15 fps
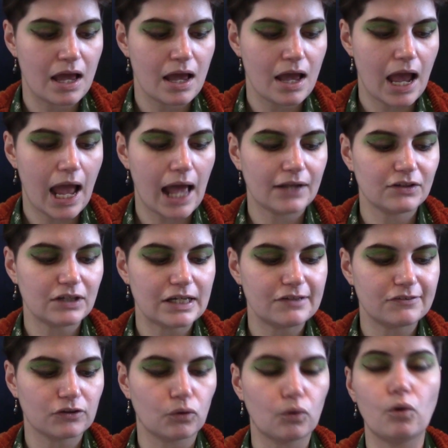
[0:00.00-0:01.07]
and
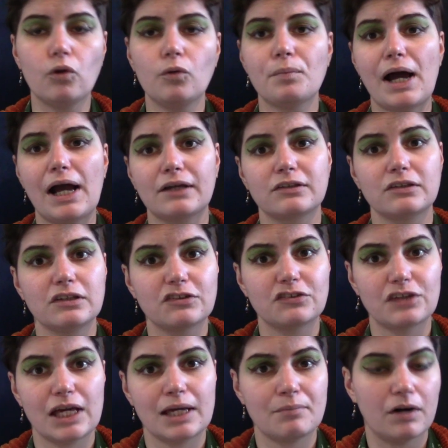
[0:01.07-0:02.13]
is a callback to the
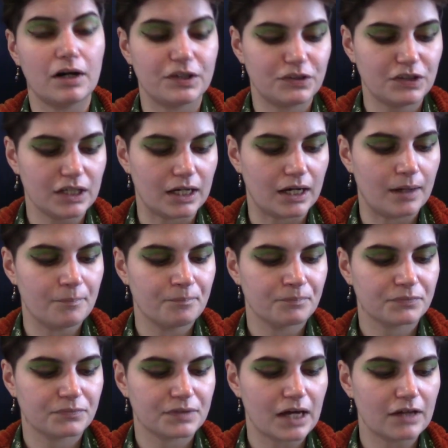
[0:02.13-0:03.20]
same idea,
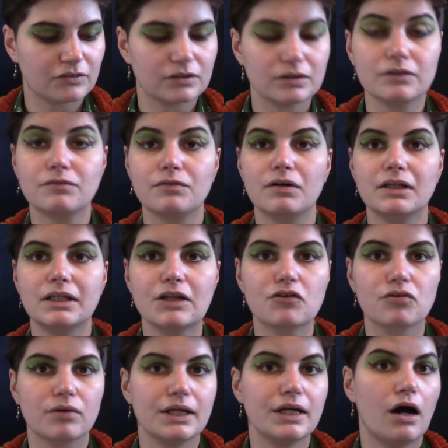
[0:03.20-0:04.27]
that of
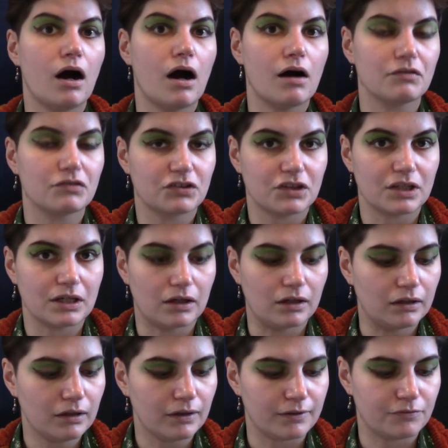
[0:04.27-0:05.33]
literally harvesting a
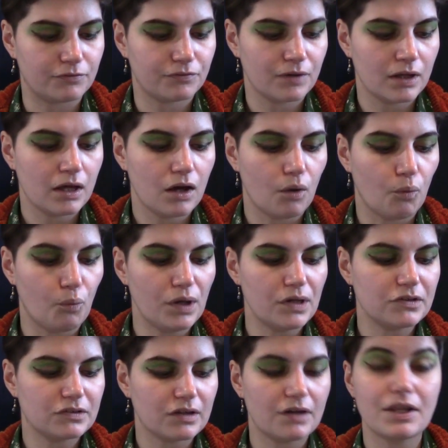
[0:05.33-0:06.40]
life,
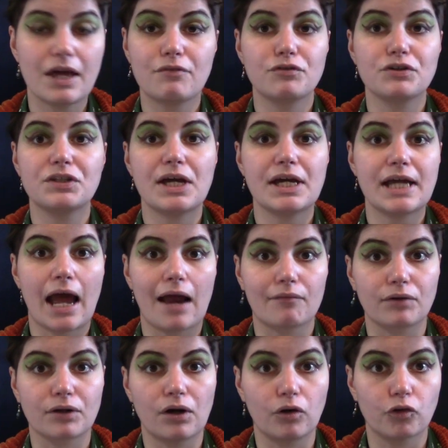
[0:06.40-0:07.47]
with an everyday
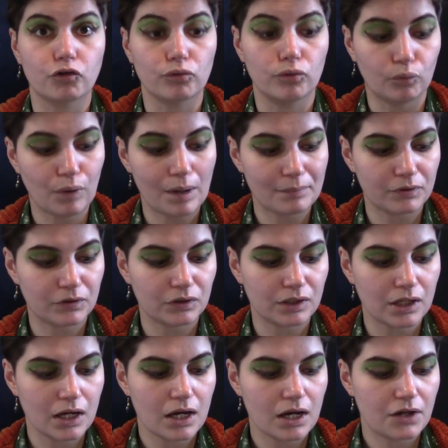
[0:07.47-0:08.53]
agricultural
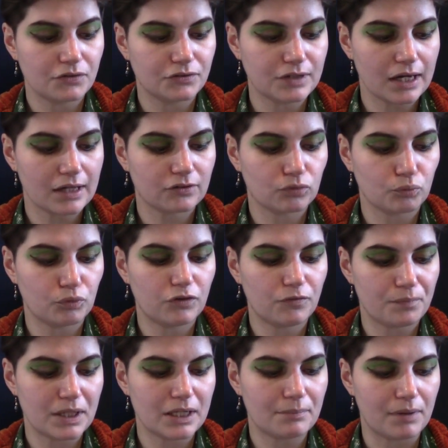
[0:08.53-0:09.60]
weapon that would have
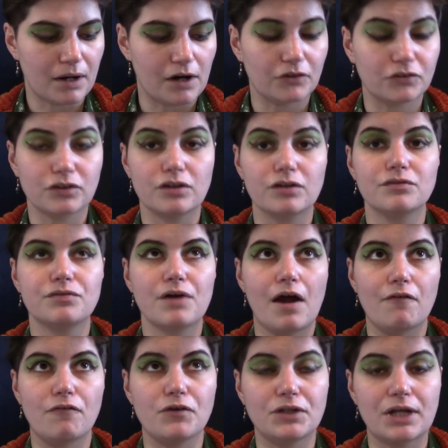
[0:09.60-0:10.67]
been a part of
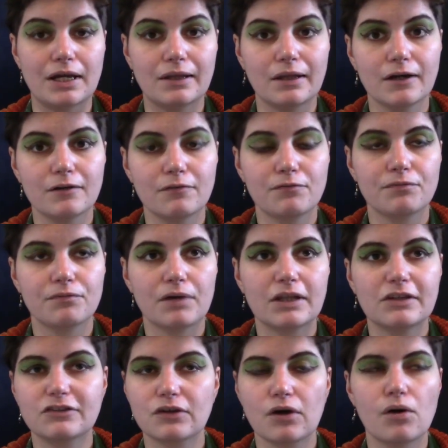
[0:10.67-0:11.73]
everyday life,
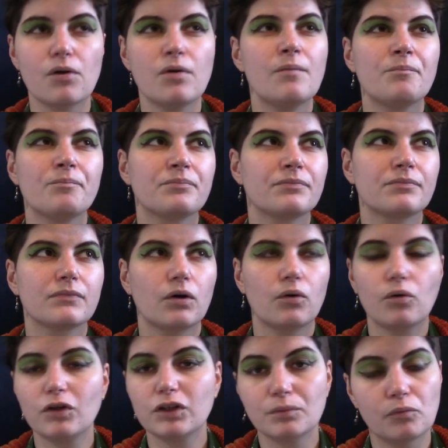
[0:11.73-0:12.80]
and so
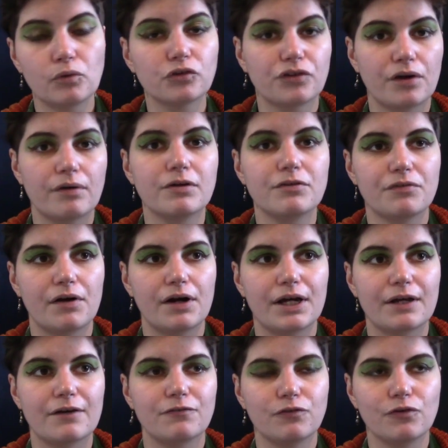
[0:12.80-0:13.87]
all the more
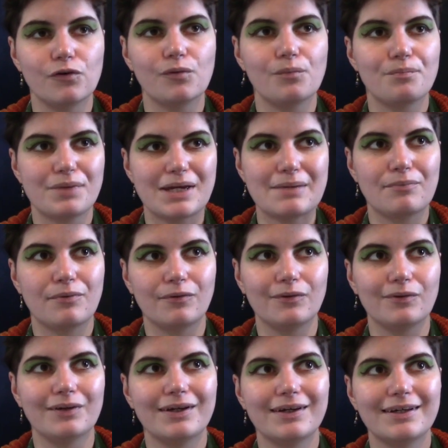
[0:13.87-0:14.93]
terrifying for people